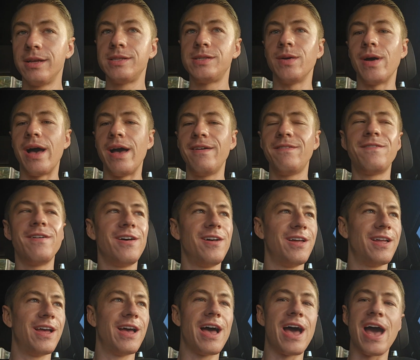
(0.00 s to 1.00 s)
So I
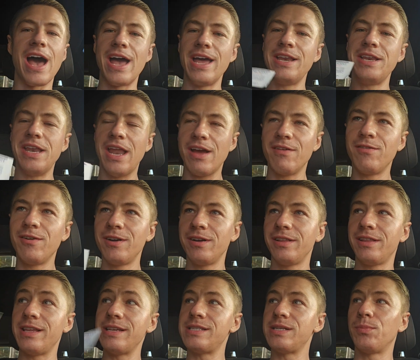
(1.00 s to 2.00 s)
felt
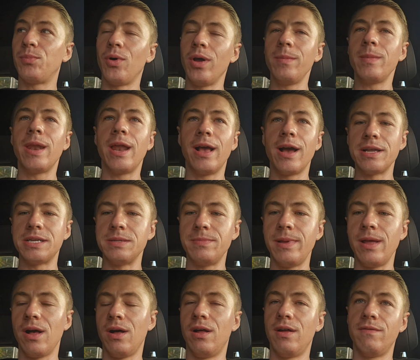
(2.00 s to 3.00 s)
this appointment, I got to
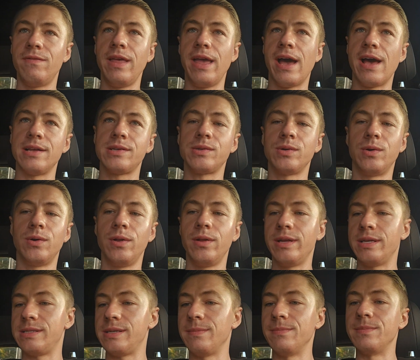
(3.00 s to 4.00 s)
be all of the
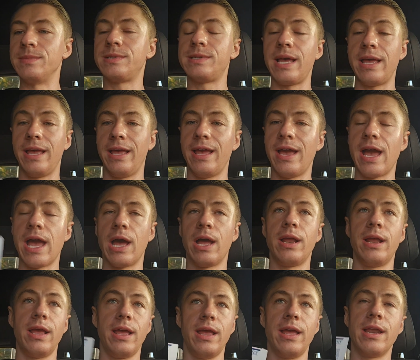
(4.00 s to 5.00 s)
asshole-isms
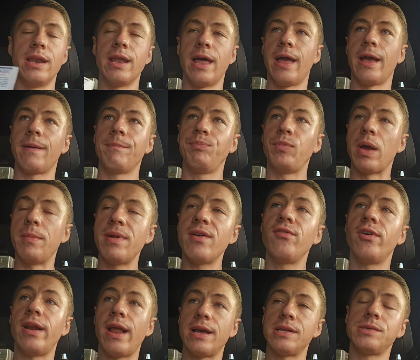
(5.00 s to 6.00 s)
I'm
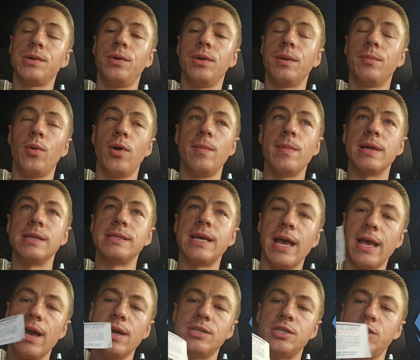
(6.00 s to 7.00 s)
never an asshole in appointments.
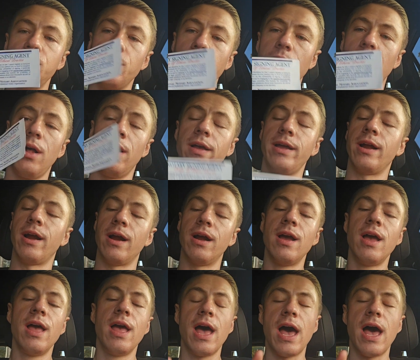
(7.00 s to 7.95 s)
I got to do it all here.